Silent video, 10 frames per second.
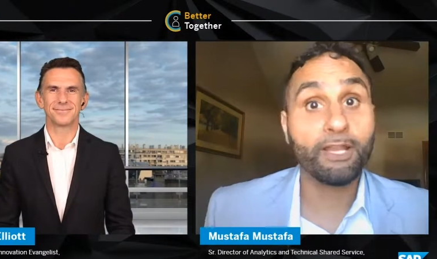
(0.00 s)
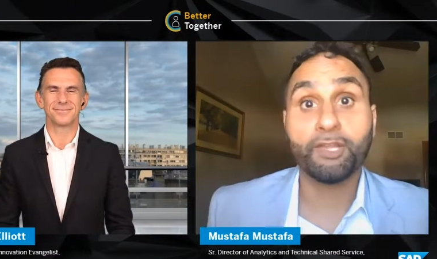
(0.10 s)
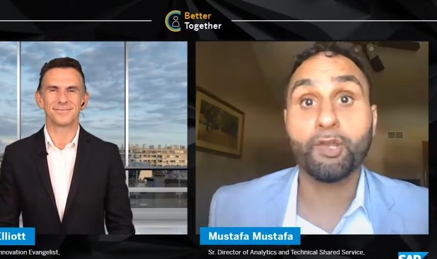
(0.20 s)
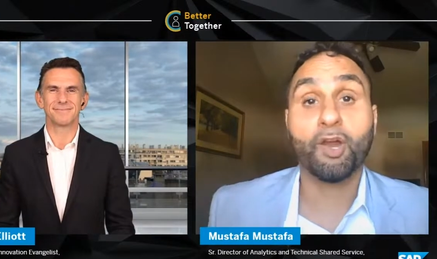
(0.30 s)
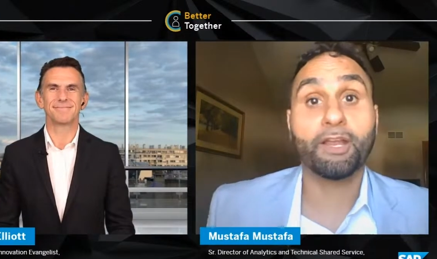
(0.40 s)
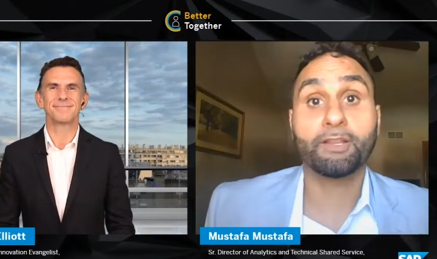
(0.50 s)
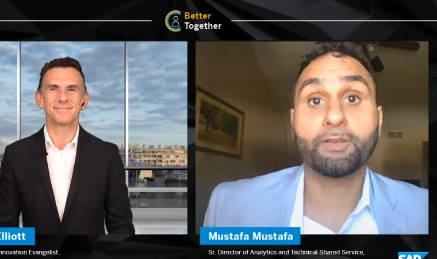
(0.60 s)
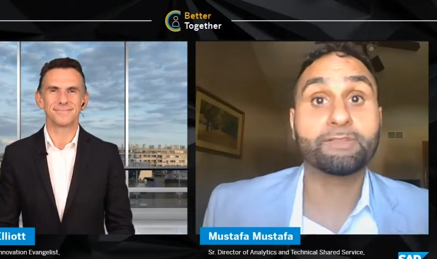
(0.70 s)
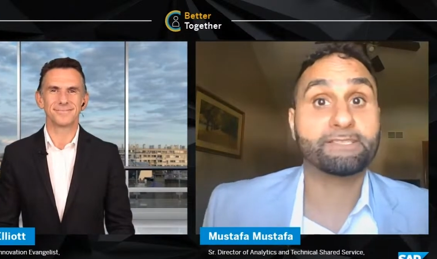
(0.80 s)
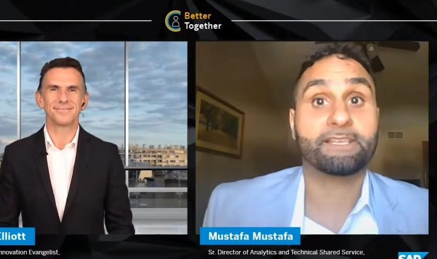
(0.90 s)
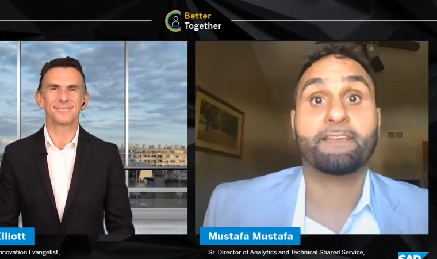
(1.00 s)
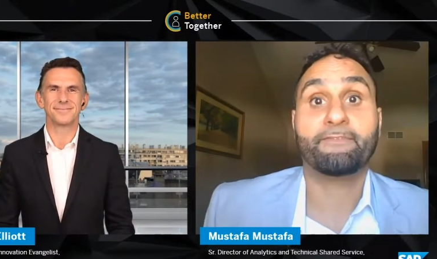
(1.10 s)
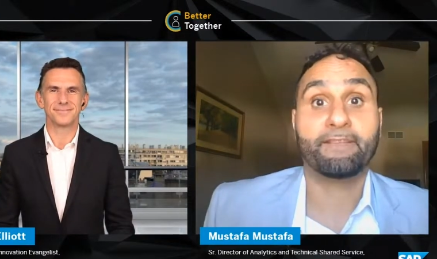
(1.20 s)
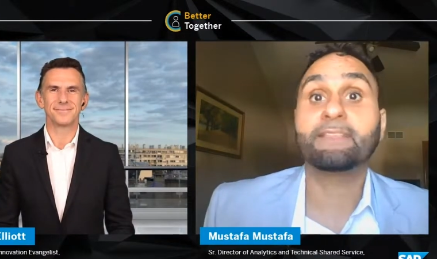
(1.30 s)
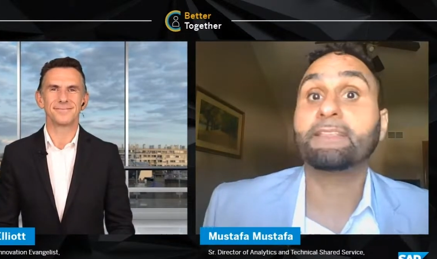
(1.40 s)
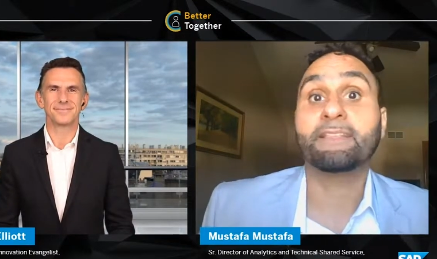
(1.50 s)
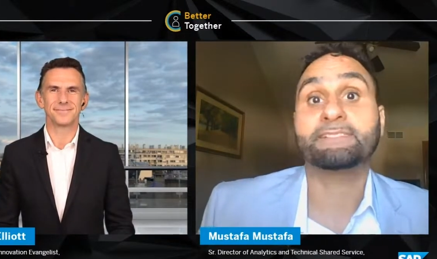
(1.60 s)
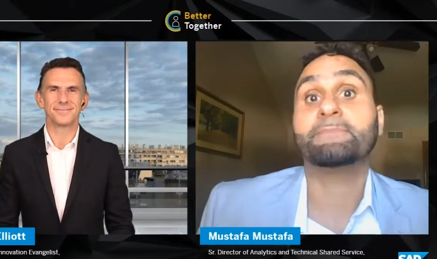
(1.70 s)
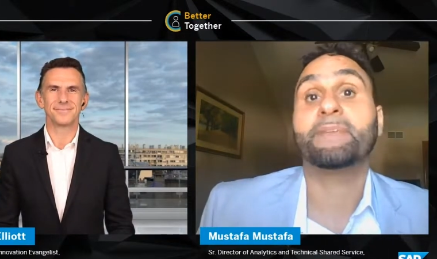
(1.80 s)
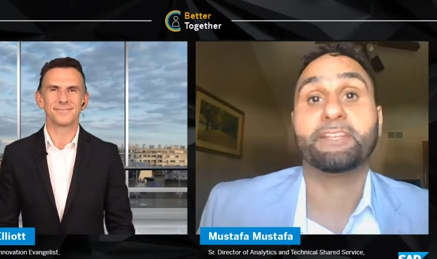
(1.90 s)
Speaker 1: or you cut it loose
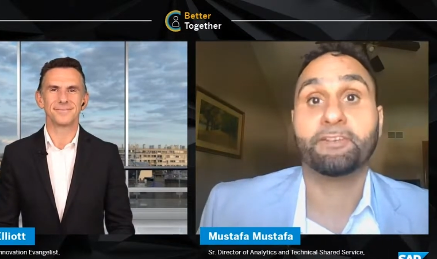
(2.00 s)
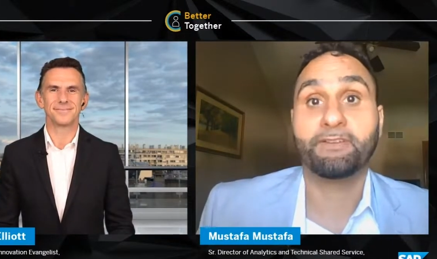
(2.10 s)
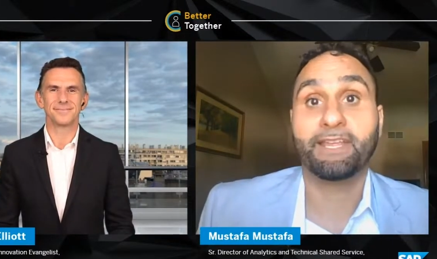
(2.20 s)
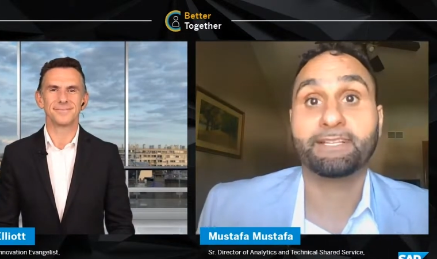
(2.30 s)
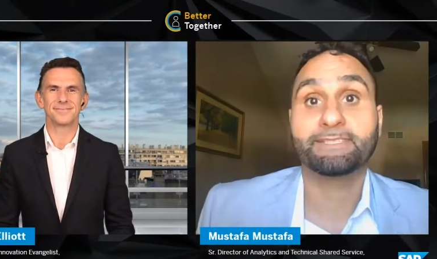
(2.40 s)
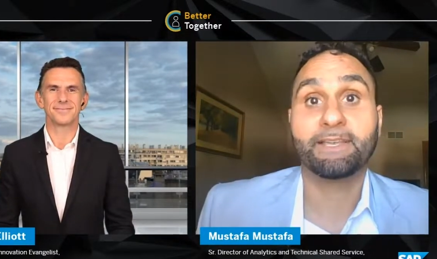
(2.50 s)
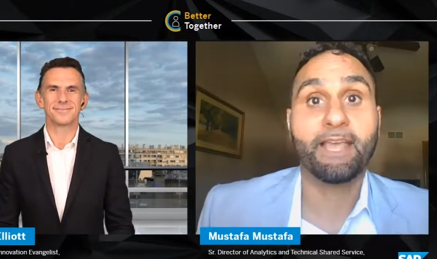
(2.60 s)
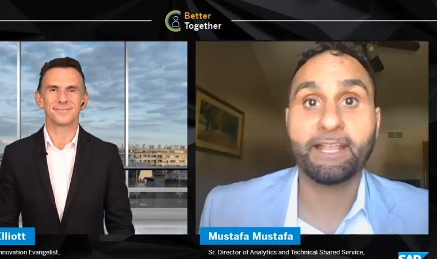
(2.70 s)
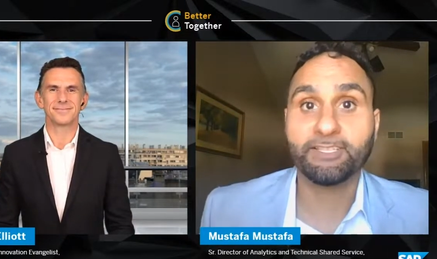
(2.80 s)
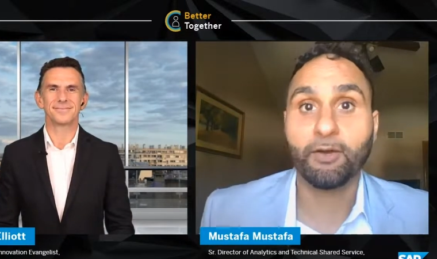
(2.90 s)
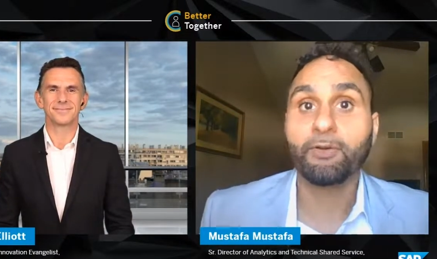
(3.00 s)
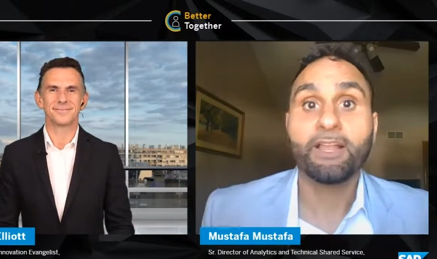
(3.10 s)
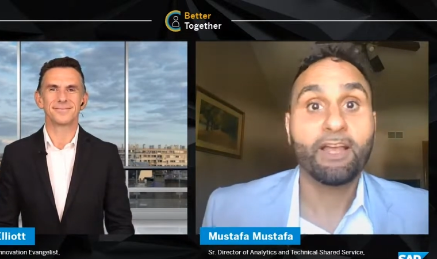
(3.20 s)
if it doesn't meet your needs.